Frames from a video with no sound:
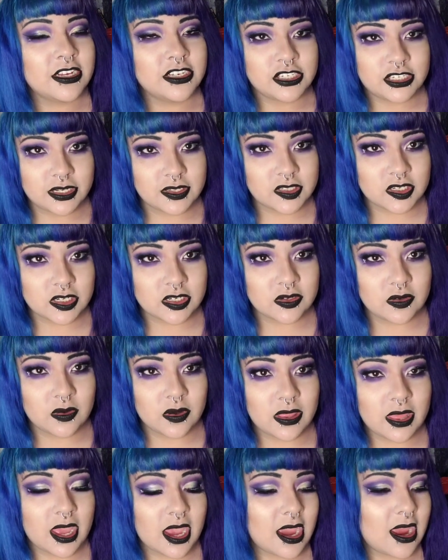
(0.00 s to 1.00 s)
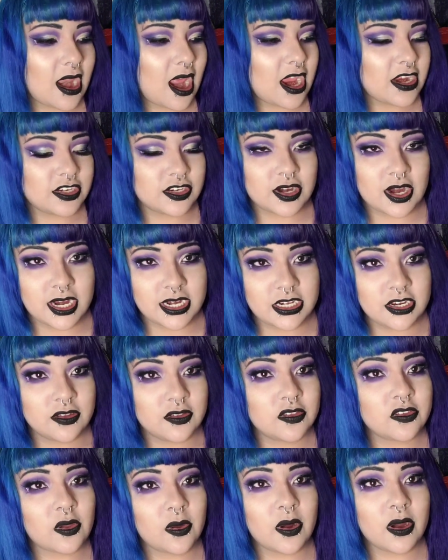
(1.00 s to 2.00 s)
Just ignore that. I tried
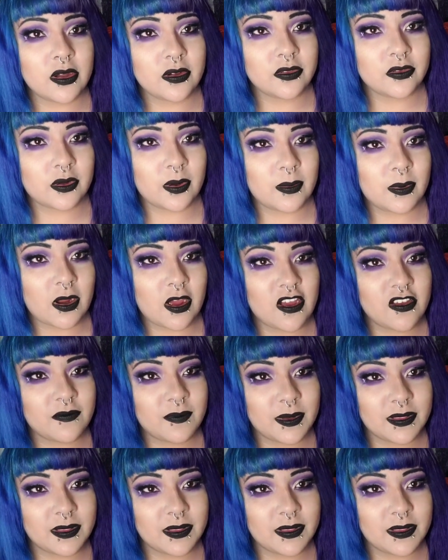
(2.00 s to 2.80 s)
so hard to scrub it off,